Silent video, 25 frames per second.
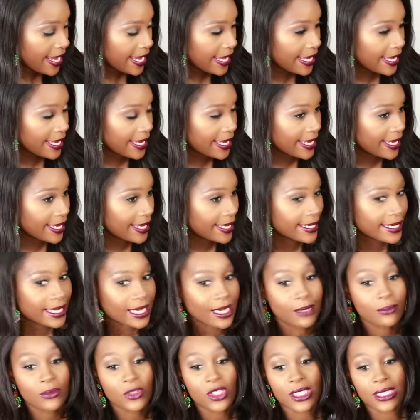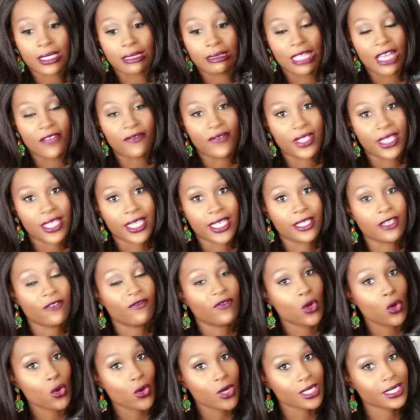And I'm just loving it. And
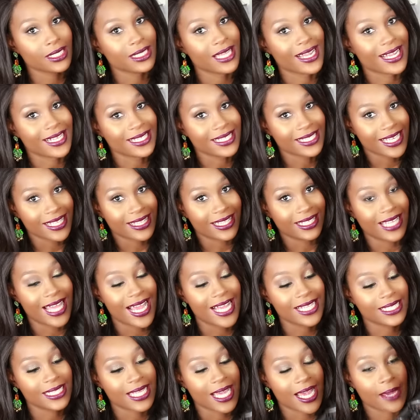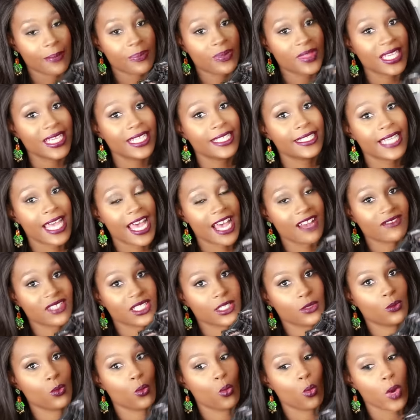of course, like I said, the last time these have
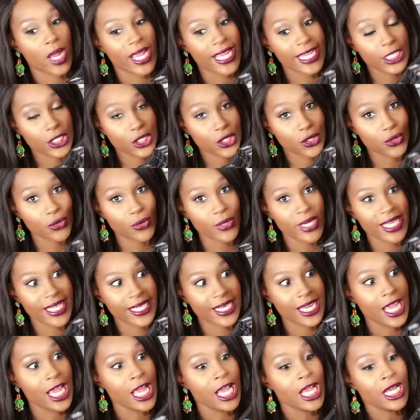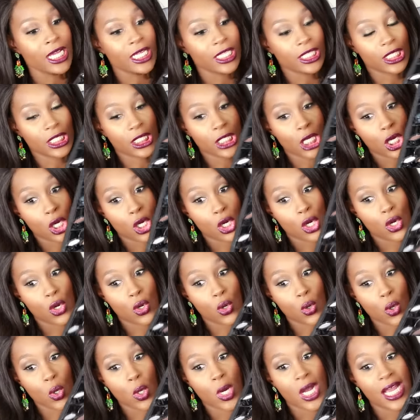some weight to it.
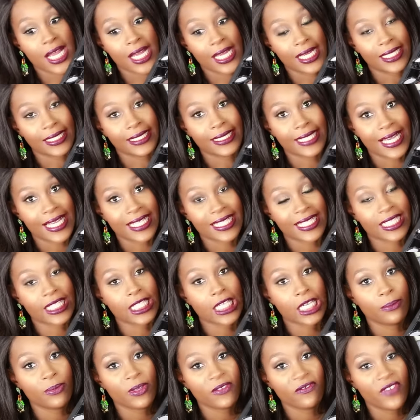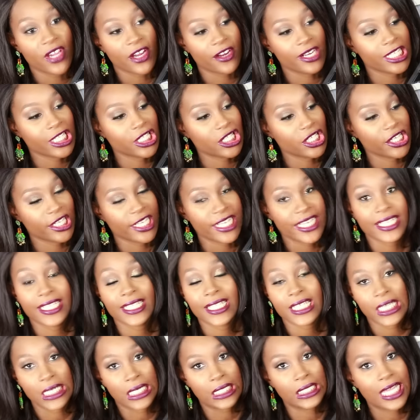So yes, it's gonna be very sturdy and
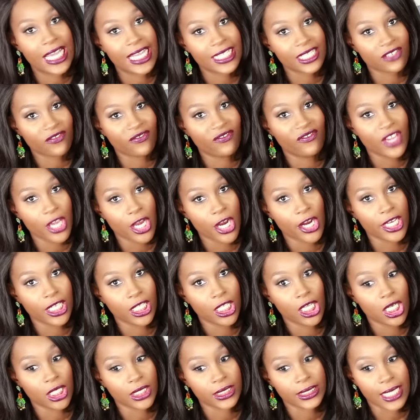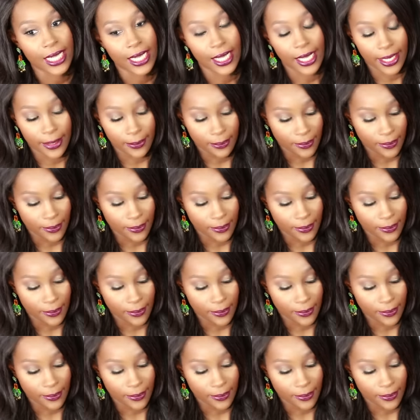it's gonna last a very long time.